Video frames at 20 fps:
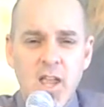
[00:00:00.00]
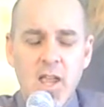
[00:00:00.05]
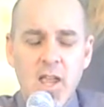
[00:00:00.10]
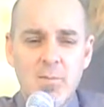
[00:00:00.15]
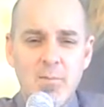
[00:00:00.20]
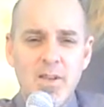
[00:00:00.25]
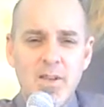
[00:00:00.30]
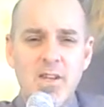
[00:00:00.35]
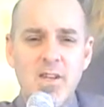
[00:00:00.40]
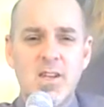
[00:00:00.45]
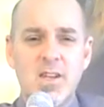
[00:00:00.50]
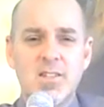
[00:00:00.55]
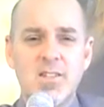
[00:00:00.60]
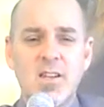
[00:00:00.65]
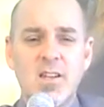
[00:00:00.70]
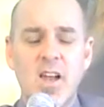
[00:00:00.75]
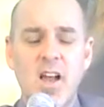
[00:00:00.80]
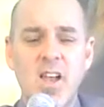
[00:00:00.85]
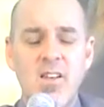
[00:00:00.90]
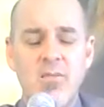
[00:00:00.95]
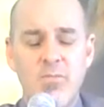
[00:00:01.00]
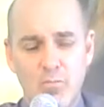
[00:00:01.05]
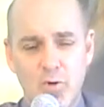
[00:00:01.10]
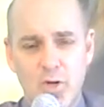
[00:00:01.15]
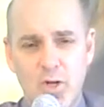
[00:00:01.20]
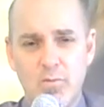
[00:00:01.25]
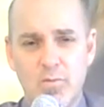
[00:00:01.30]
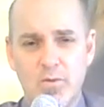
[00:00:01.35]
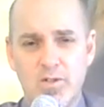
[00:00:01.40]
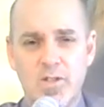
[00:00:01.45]
that came into his
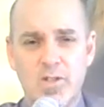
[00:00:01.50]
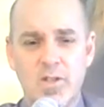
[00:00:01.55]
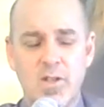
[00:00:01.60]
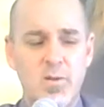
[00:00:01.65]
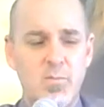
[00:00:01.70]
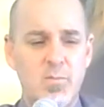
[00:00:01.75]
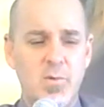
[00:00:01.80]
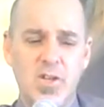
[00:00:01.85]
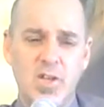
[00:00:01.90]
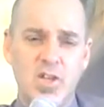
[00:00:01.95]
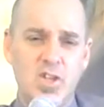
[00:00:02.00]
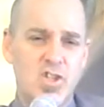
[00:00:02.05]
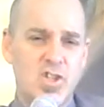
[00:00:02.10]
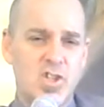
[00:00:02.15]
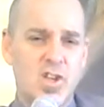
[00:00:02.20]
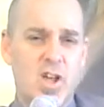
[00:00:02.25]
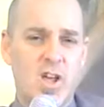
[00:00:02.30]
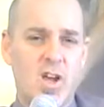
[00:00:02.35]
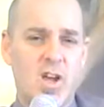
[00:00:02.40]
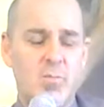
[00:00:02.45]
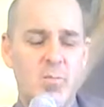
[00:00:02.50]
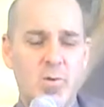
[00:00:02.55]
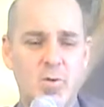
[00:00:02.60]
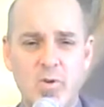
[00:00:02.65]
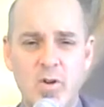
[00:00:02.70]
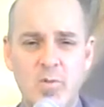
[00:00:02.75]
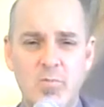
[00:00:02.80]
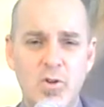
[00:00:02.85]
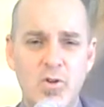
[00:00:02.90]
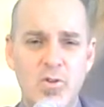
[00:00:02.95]
life. He was sleeping. He just got
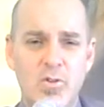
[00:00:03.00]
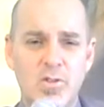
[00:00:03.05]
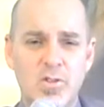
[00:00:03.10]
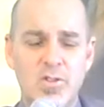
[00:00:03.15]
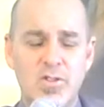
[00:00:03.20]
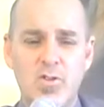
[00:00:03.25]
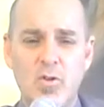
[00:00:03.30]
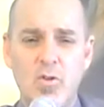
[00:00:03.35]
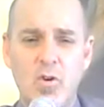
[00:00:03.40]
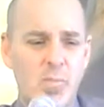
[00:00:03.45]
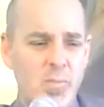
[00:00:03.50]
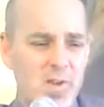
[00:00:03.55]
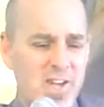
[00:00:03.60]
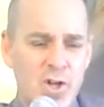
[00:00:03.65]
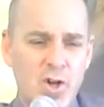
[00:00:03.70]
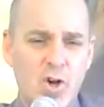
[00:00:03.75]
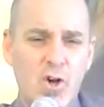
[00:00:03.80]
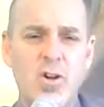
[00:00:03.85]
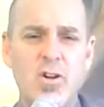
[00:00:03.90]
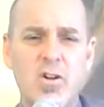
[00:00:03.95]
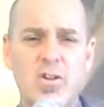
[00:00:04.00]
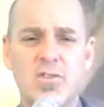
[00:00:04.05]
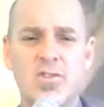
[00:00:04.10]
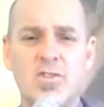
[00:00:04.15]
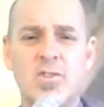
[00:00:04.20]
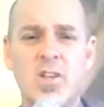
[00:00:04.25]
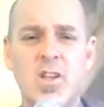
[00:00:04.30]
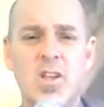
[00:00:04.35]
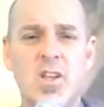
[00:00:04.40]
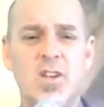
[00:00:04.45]
up and rebuked the storm. He
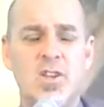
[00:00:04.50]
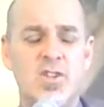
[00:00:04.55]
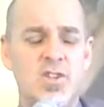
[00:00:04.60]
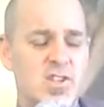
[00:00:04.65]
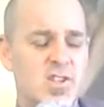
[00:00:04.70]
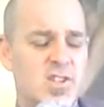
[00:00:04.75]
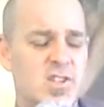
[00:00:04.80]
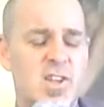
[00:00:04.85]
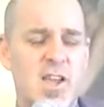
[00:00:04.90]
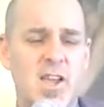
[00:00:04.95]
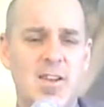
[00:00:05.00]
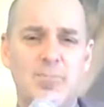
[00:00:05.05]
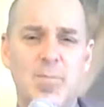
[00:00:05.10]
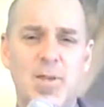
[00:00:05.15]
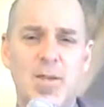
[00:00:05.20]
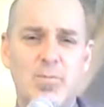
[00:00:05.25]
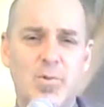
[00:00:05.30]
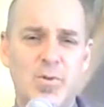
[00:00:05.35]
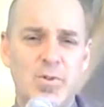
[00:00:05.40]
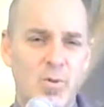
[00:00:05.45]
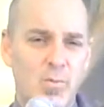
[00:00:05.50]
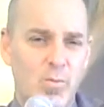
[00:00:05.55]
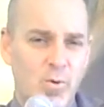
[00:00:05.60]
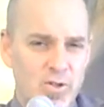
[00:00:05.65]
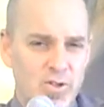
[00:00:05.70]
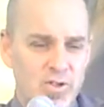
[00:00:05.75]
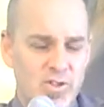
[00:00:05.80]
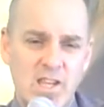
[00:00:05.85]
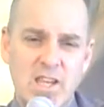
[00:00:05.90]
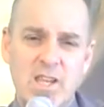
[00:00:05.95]
cursed. Jesus had people
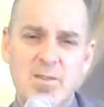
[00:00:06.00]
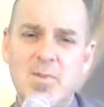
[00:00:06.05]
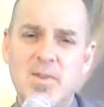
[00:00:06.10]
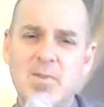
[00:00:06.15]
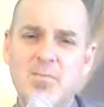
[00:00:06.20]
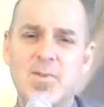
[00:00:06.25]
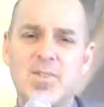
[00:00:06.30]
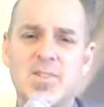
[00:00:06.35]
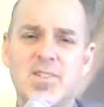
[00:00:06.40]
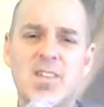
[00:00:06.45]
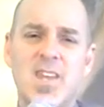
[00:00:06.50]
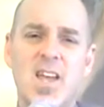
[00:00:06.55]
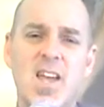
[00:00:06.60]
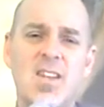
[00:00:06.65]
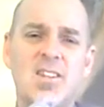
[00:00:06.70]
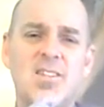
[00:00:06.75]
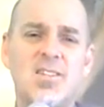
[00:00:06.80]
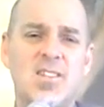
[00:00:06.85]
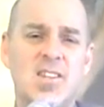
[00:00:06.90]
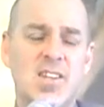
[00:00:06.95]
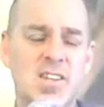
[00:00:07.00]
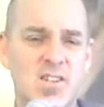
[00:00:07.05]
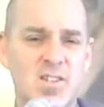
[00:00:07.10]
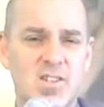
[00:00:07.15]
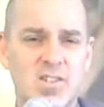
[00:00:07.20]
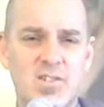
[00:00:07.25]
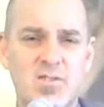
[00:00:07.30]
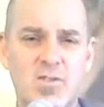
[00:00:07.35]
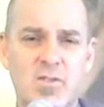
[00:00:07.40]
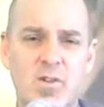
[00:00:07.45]
that were demon possessed
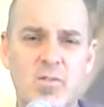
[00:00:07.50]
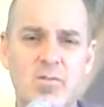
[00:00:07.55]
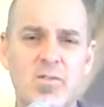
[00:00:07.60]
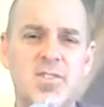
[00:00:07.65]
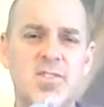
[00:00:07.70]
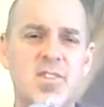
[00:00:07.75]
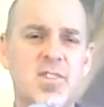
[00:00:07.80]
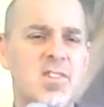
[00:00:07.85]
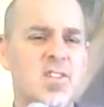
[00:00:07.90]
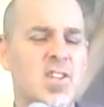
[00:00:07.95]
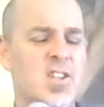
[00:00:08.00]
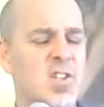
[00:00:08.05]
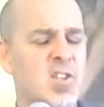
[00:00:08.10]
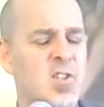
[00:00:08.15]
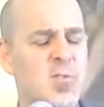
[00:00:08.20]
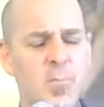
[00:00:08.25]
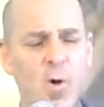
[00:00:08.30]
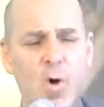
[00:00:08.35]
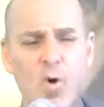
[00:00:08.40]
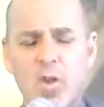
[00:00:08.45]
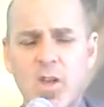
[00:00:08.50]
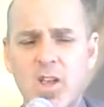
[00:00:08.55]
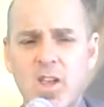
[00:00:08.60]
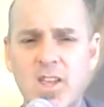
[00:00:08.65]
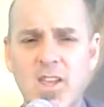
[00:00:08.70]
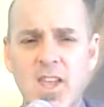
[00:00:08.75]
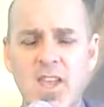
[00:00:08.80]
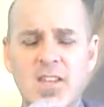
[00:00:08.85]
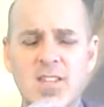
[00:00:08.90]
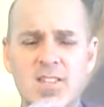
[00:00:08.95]
in his services. He
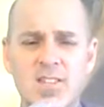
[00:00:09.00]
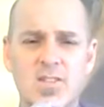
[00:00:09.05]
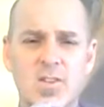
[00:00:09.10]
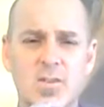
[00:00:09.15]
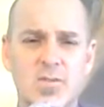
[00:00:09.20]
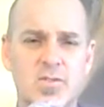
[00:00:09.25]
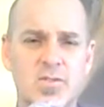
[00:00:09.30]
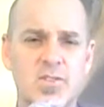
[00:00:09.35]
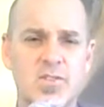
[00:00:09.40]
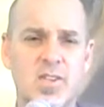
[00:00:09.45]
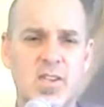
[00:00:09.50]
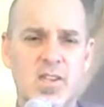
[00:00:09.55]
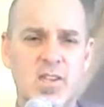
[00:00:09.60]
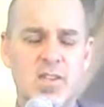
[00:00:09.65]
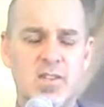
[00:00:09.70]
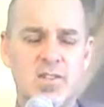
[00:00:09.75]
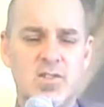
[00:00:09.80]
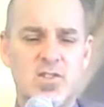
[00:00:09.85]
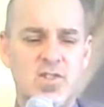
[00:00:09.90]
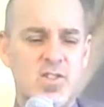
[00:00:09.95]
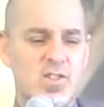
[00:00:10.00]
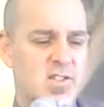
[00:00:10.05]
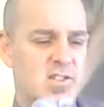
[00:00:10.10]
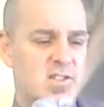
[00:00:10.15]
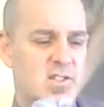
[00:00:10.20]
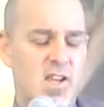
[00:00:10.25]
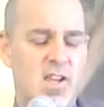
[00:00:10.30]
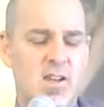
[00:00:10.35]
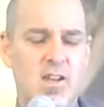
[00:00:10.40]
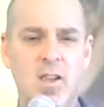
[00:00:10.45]
spoke against those things.
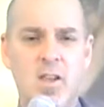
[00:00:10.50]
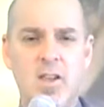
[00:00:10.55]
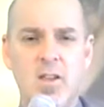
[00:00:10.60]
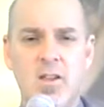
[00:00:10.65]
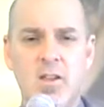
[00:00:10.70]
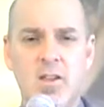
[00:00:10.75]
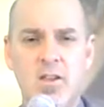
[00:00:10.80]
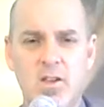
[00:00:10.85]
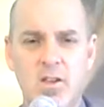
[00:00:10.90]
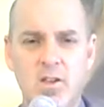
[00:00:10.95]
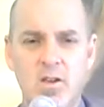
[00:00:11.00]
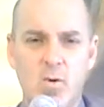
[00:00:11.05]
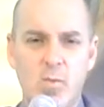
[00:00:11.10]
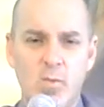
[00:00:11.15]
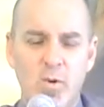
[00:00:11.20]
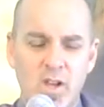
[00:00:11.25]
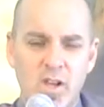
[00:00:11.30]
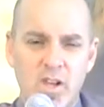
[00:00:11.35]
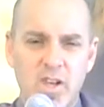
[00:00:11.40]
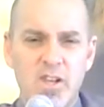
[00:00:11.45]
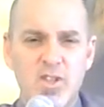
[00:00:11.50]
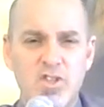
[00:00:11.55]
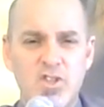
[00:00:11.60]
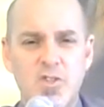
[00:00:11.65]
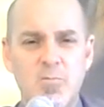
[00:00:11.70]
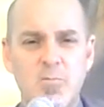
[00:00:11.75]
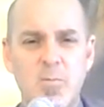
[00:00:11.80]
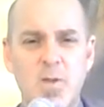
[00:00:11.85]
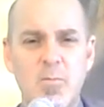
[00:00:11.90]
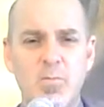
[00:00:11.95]
Jesus had, you know,
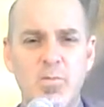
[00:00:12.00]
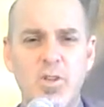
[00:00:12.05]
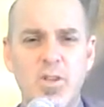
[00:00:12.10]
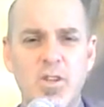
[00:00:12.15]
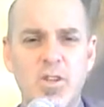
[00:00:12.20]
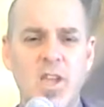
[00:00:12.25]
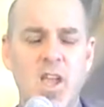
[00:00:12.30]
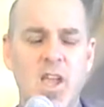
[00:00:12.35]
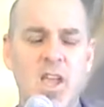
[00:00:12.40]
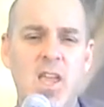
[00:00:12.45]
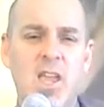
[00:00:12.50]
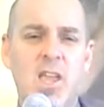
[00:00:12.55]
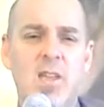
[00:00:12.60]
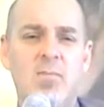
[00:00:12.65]
religious people that